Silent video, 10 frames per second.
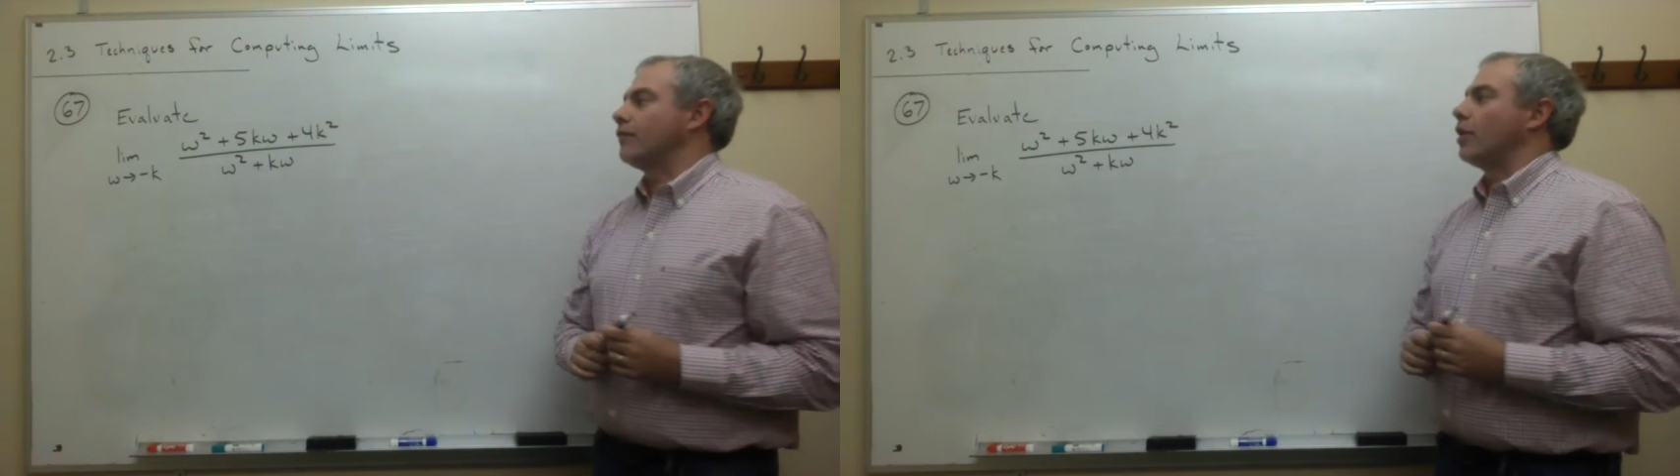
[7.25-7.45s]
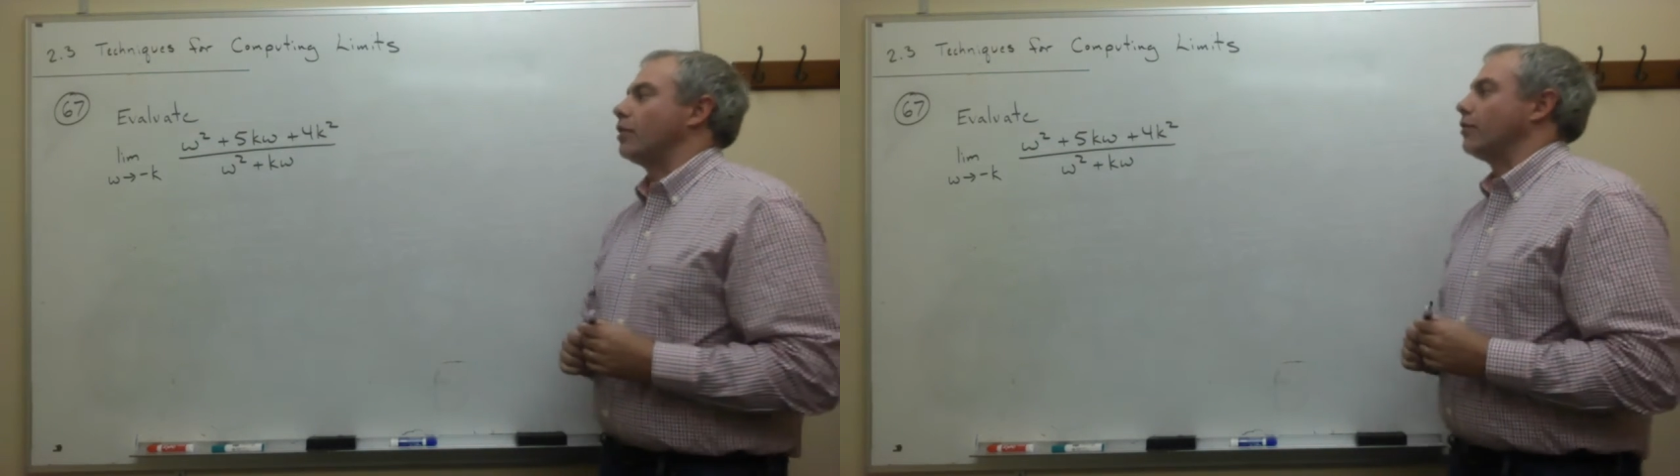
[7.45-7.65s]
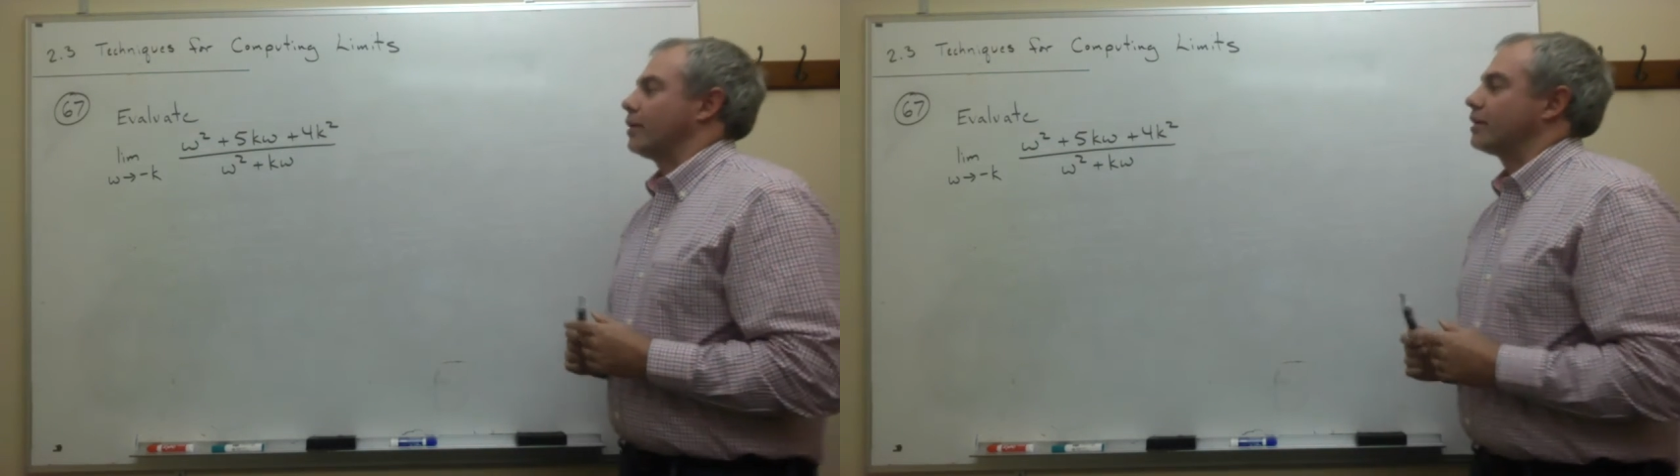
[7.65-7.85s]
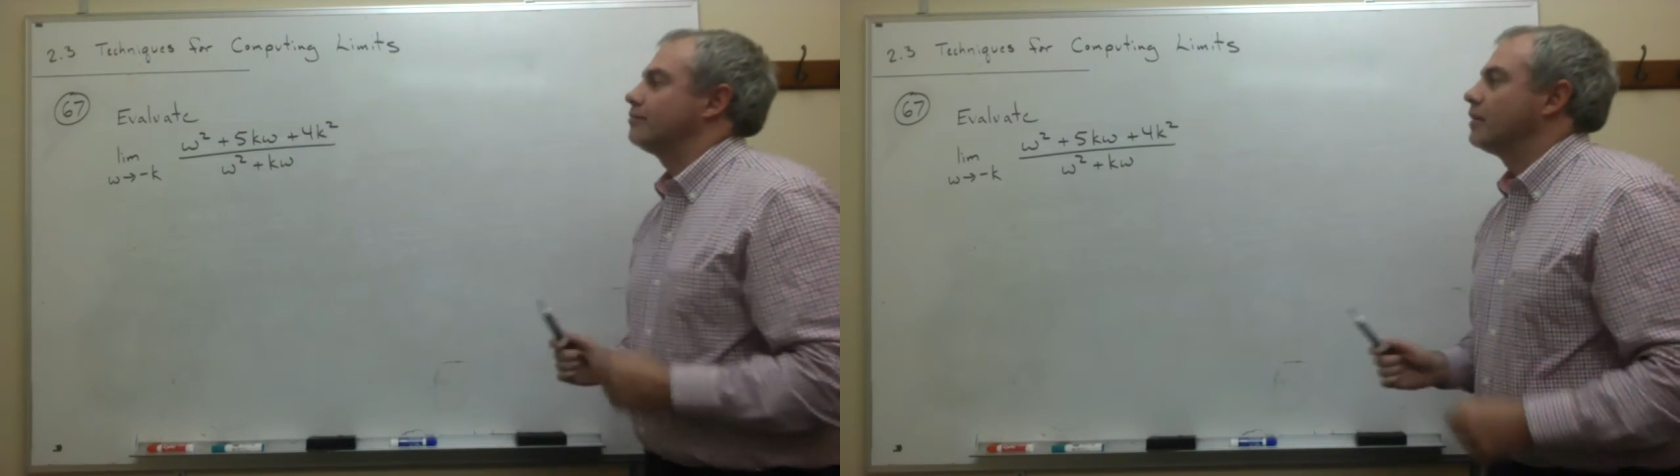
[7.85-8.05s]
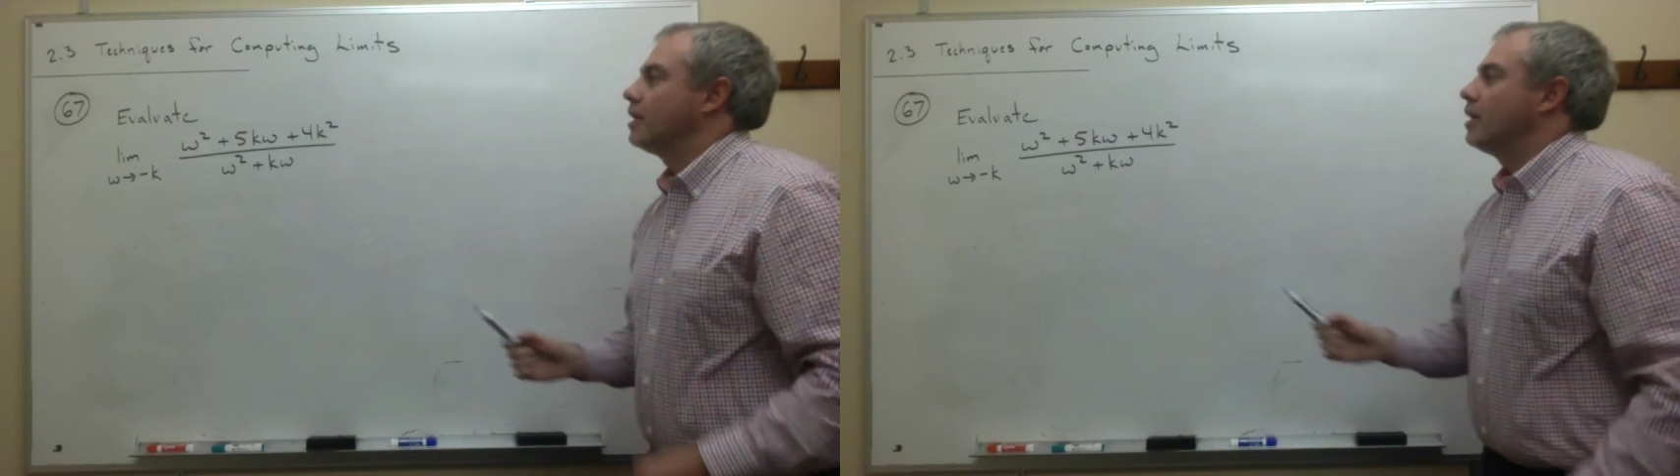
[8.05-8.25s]
following.
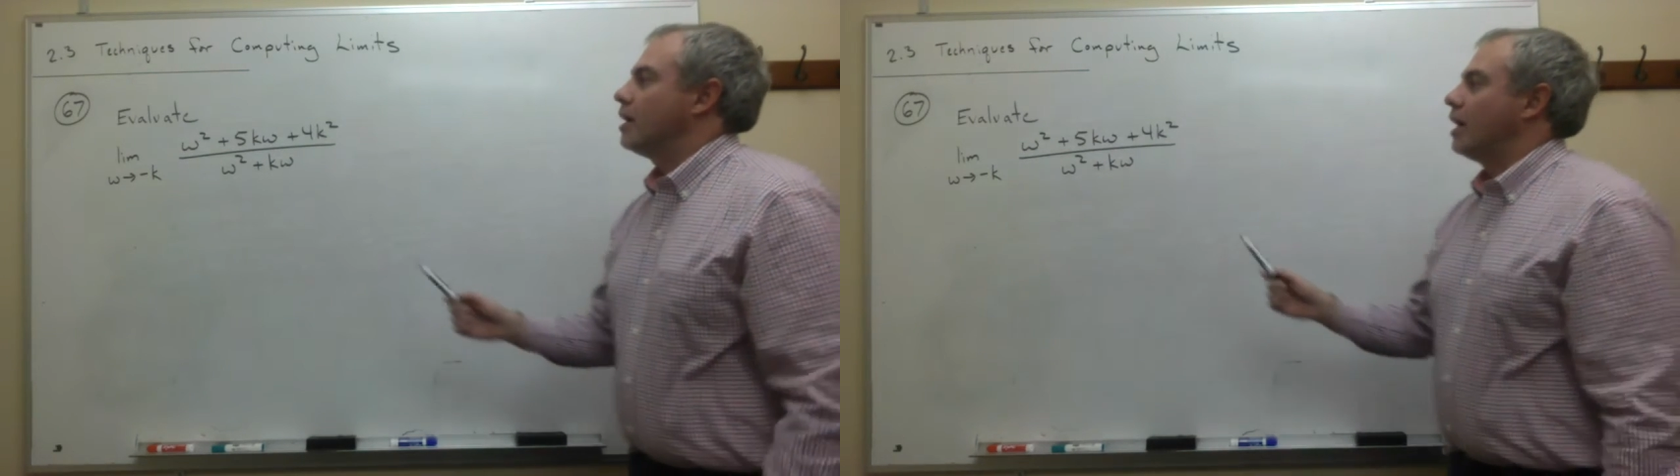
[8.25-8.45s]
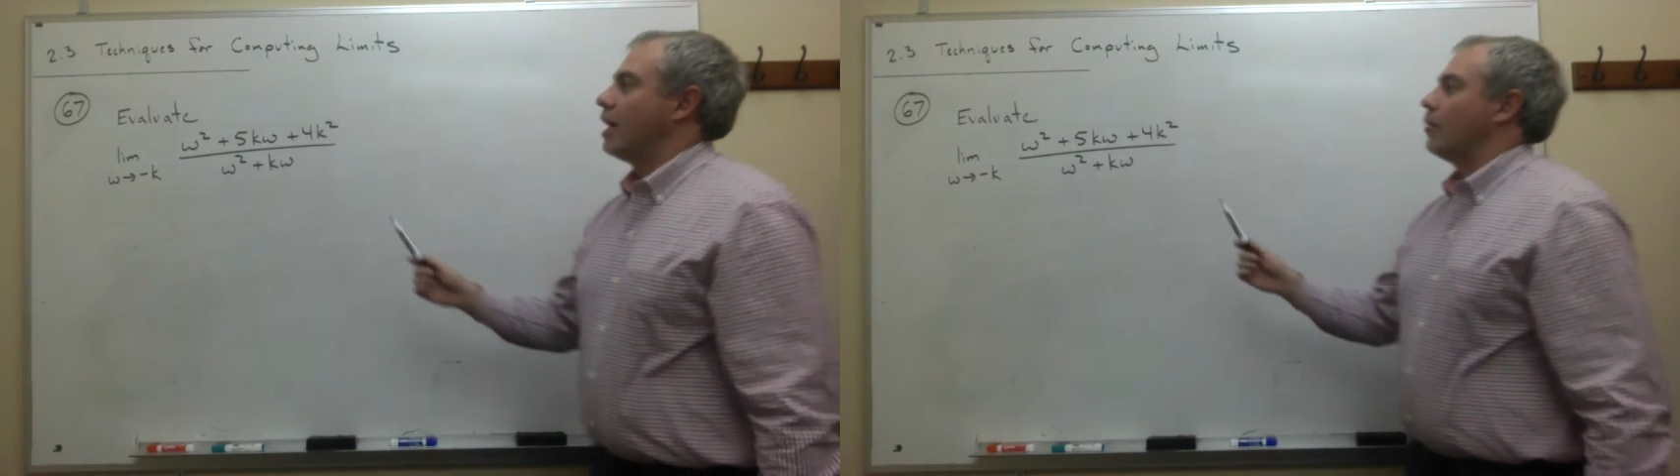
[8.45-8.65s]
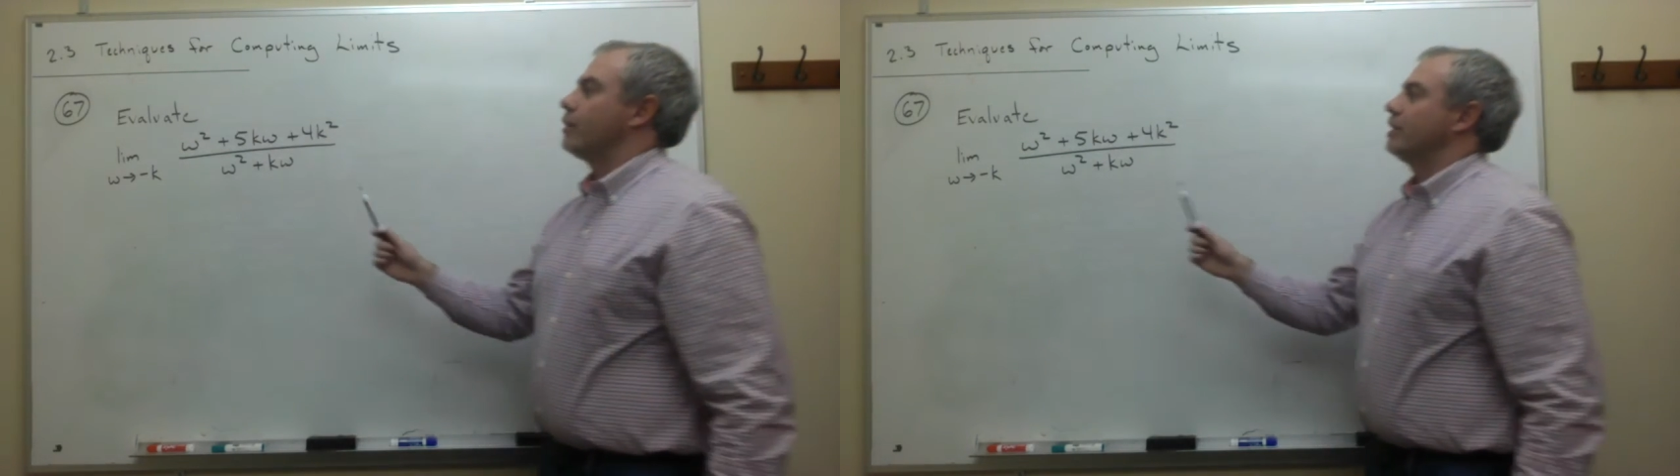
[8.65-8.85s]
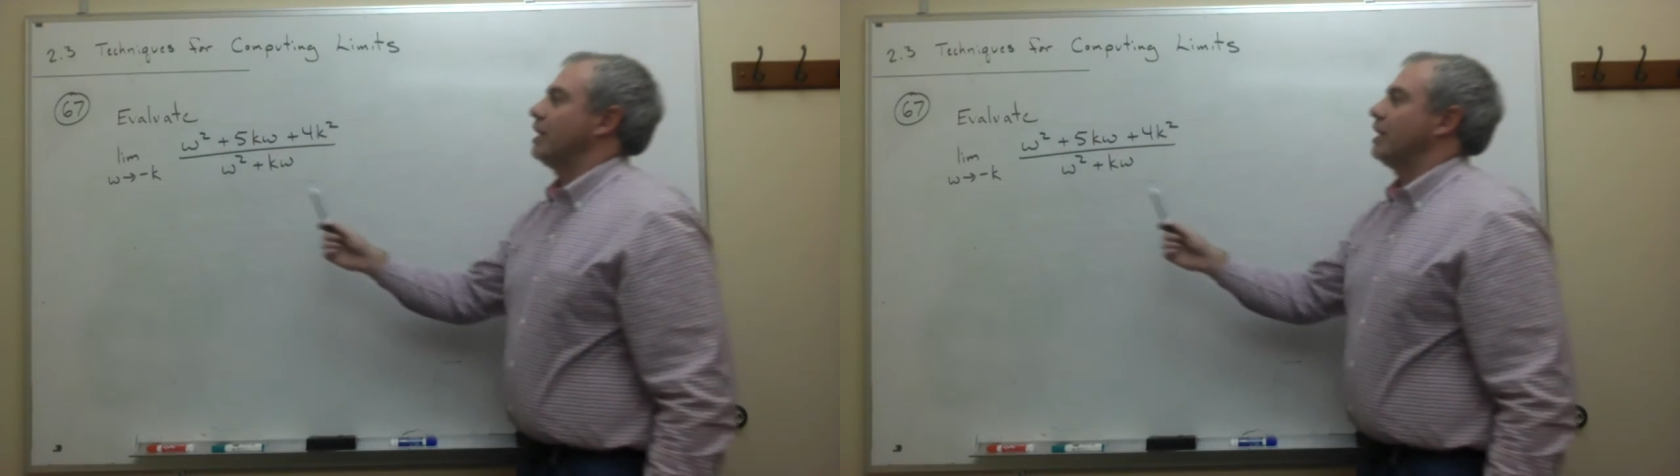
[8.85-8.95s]
We'd